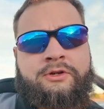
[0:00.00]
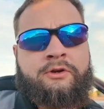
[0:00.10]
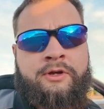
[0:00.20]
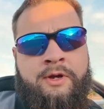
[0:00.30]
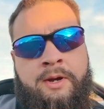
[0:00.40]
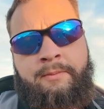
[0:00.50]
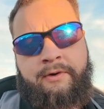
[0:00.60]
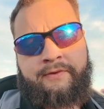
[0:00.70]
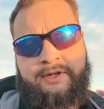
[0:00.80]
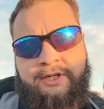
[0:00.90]
So
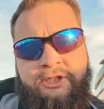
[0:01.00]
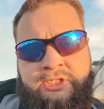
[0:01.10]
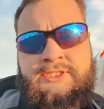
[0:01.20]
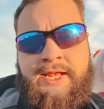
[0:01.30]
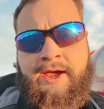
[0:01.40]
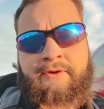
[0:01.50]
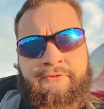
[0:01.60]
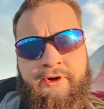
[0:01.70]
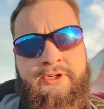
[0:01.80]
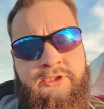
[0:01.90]
perfect conditions now
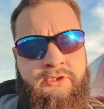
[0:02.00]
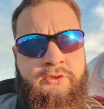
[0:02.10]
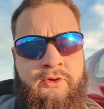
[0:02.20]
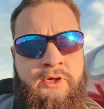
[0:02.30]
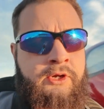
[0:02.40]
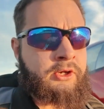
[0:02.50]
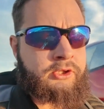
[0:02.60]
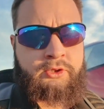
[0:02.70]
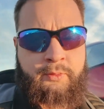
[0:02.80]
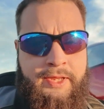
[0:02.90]
for us to
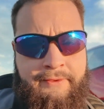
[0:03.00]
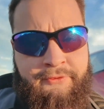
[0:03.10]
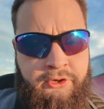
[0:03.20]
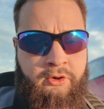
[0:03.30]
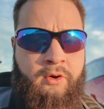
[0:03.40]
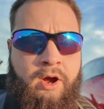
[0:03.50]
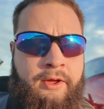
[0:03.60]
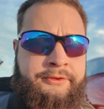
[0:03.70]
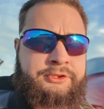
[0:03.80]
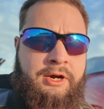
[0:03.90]
do what we have to do
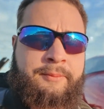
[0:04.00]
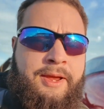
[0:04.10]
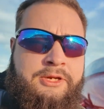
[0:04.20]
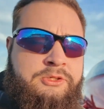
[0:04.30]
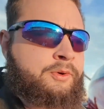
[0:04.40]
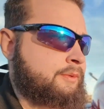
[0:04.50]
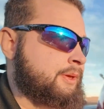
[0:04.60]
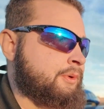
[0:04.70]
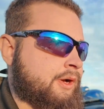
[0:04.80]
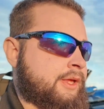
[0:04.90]
on the tarmac. So we're going to be
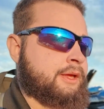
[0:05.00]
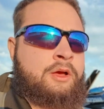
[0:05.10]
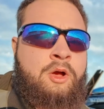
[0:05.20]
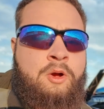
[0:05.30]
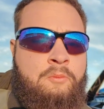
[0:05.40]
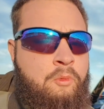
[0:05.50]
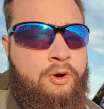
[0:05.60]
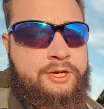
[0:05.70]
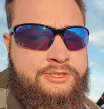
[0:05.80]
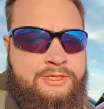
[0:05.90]
working
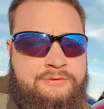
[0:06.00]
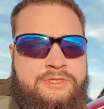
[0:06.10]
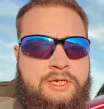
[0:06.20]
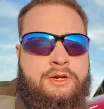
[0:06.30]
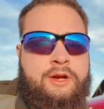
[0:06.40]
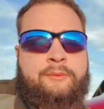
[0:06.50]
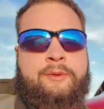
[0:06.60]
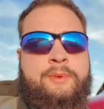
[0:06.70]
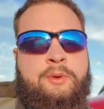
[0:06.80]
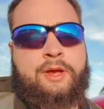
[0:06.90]
morning shifts here, and we're
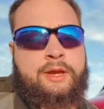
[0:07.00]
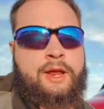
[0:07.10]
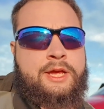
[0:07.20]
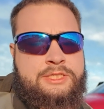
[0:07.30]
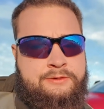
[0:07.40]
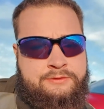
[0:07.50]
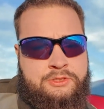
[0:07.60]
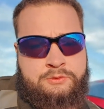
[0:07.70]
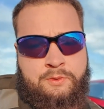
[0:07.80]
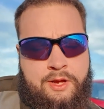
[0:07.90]
going to be working night shifts
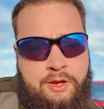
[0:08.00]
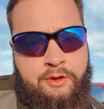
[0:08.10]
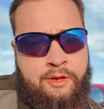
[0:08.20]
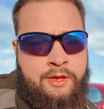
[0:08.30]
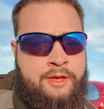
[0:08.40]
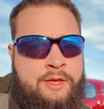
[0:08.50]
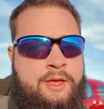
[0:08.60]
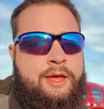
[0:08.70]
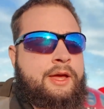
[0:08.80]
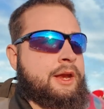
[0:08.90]
as well,
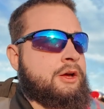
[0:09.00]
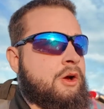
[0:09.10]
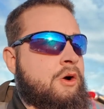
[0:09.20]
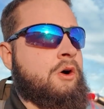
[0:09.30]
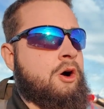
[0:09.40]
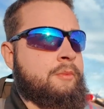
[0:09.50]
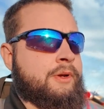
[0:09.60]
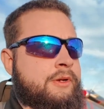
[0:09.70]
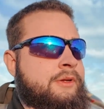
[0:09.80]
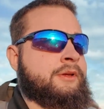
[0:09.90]
and kind of go home
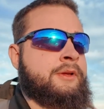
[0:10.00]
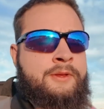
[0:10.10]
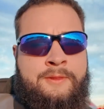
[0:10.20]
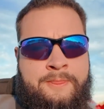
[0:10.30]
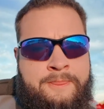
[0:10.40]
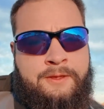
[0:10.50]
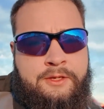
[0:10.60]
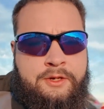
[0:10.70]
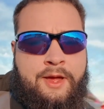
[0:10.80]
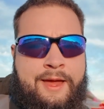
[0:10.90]
and,
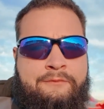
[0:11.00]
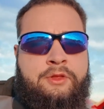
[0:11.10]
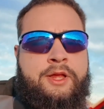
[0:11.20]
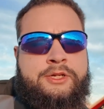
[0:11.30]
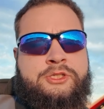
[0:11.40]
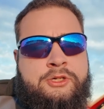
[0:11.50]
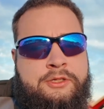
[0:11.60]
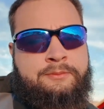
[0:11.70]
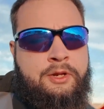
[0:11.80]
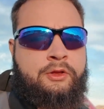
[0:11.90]
you know, have lunch during
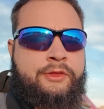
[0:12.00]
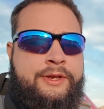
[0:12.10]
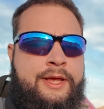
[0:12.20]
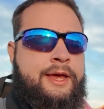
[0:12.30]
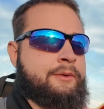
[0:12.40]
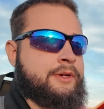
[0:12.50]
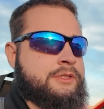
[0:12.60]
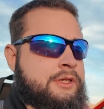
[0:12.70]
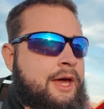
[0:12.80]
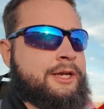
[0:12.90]
the middle of the day when it's
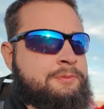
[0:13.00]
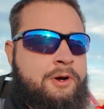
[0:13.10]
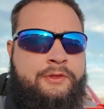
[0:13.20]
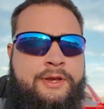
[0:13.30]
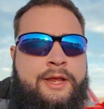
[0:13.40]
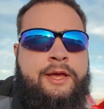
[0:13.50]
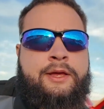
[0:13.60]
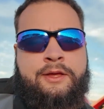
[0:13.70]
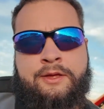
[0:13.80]
the hottest part of the day.